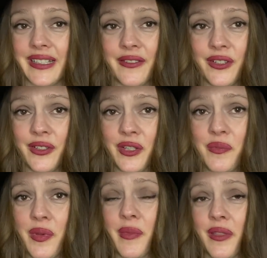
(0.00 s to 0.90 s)
I've got a
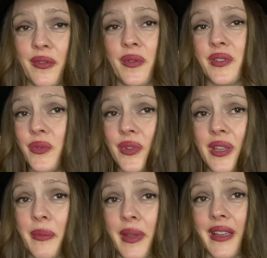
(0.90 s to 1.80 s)
lump in my throat
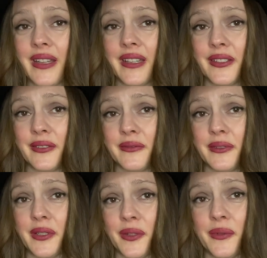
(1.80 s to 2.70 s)
talking about it,
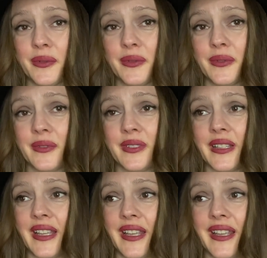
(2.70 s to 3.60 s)
you
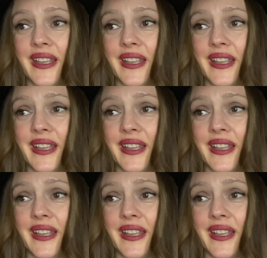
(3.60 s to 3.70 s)
know?